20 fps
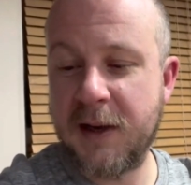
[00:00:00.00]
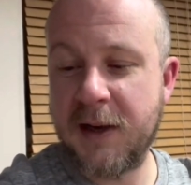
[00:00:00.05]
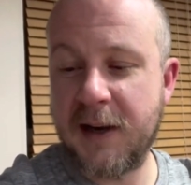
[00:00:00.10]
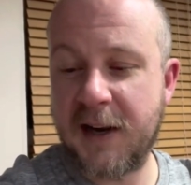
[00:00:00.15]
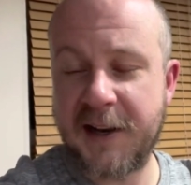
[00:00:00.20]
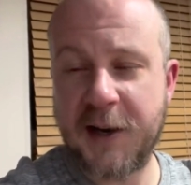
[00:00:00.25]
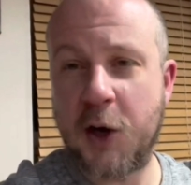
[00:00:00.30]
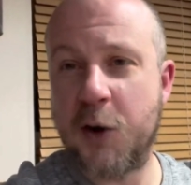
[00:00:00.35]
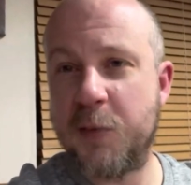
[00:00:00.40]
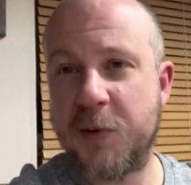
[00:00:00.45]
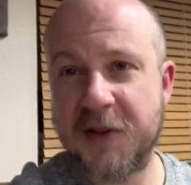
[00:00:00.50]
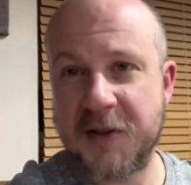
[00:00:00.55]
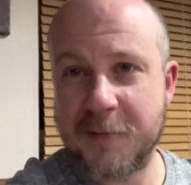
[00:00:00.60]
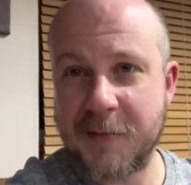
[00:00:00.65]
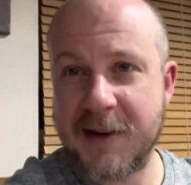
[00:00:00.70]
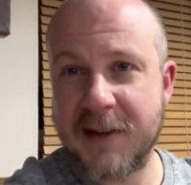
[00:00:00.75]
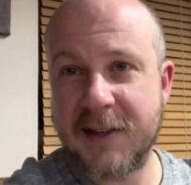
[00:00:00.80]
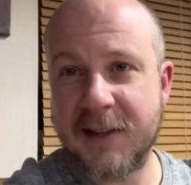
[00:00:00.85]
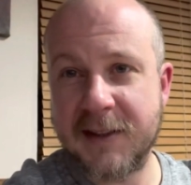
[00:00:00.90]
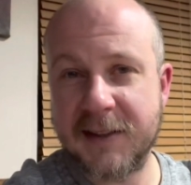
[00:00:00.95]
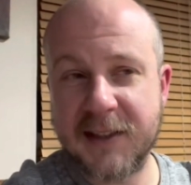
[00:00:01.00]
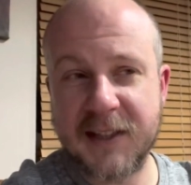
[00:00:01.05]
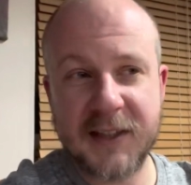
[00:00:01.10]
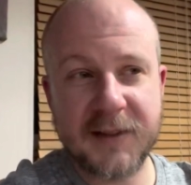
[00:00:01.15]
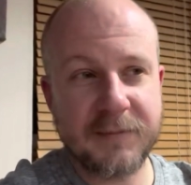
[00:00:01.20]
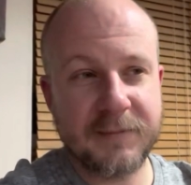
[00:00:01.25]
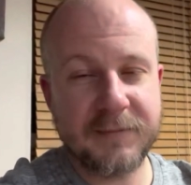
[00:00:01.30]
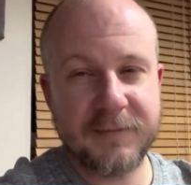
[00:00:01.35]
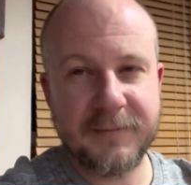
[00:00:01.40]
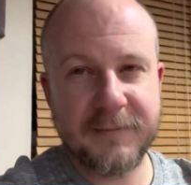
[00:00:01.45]
and it opened immediately at
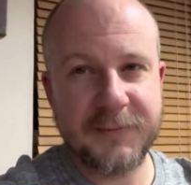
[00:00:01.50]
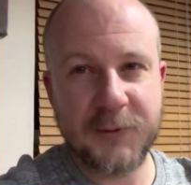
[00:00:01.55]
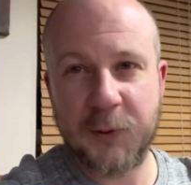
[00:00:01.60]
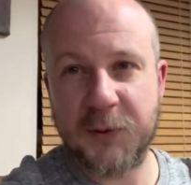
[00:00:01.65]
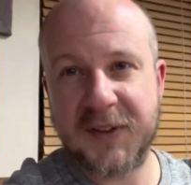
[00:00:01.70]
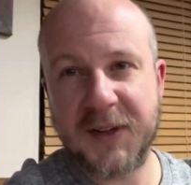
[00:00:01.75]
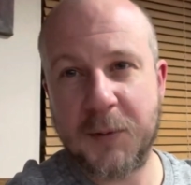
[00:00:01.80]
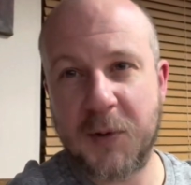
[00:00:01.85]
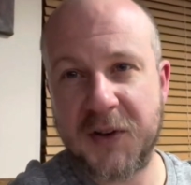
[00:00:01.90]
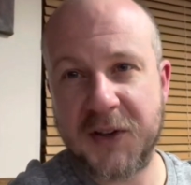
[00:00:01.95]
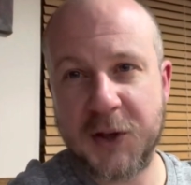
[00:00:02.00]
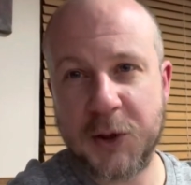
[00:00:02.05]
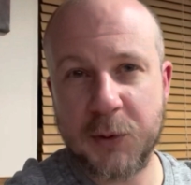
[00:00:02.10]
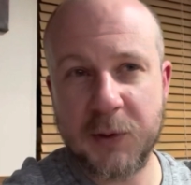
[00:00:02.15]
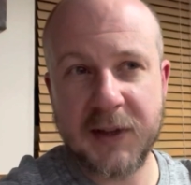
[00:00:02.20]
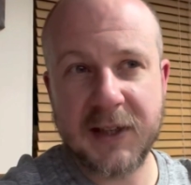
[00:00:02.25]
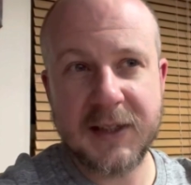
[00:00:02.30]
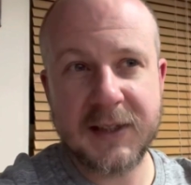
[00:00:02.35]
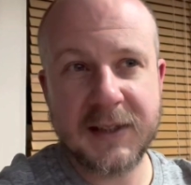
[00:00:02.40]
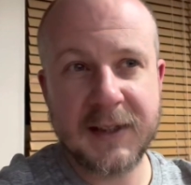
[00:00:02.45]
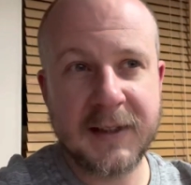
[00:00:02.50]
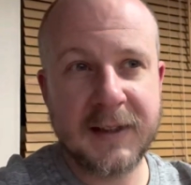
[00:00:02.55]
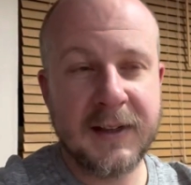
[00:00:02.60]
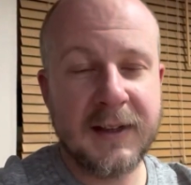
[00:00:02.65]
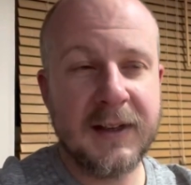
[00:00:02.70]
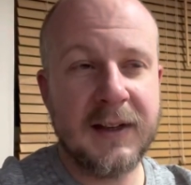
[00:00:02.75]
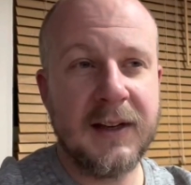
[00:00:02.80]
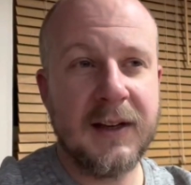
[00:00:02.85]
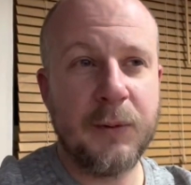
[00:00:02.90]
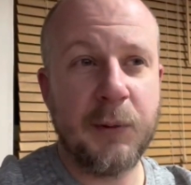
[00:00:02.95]
41 degrees
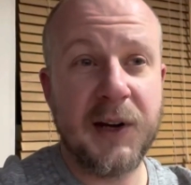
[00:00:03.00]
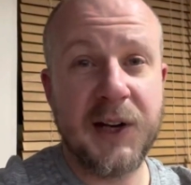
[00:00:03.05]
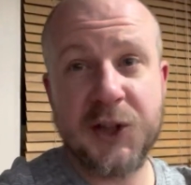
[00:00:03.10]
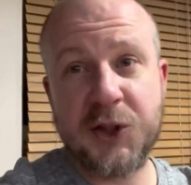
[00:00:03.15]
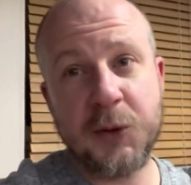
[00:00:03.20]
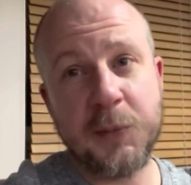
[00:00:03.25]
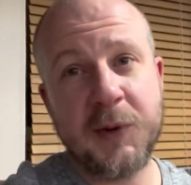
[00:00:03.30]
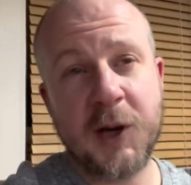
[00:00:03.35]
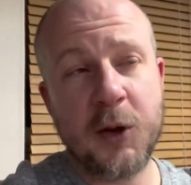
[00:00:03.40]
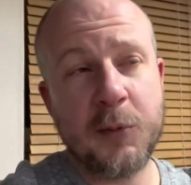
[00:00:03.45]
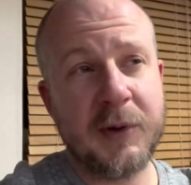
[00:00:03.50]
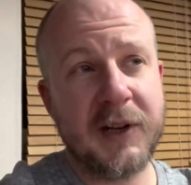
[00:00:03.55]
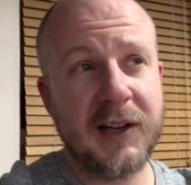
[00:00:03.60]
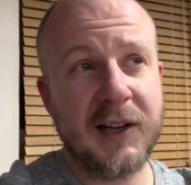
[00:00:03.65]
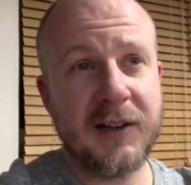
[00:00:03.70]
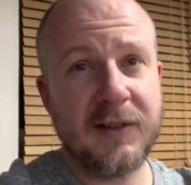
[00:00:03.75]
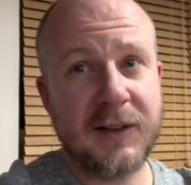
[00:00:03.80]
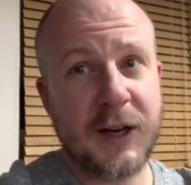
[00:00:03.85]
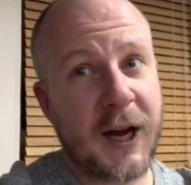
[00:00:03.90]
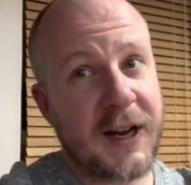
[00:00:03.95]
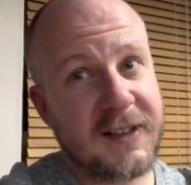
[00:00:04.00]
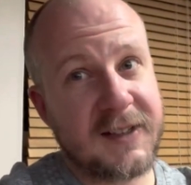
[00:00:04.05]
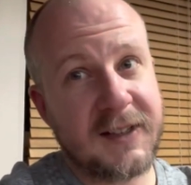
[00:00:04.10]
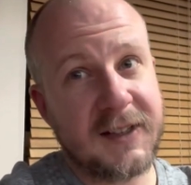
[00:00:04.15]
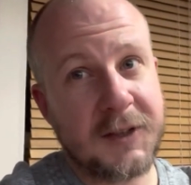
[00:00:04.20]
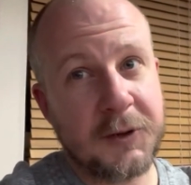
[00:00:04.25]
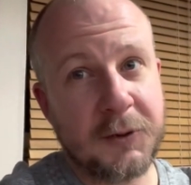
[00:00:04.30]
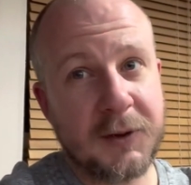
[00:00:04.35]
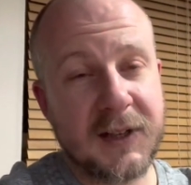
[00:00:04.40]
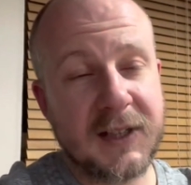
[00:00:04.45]
when it should be opening at 90
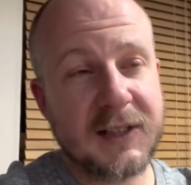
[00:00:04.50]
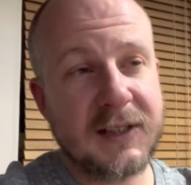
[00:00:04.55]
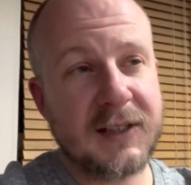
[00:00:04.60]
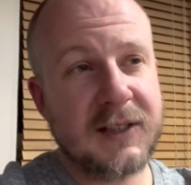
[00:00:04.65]
degrees.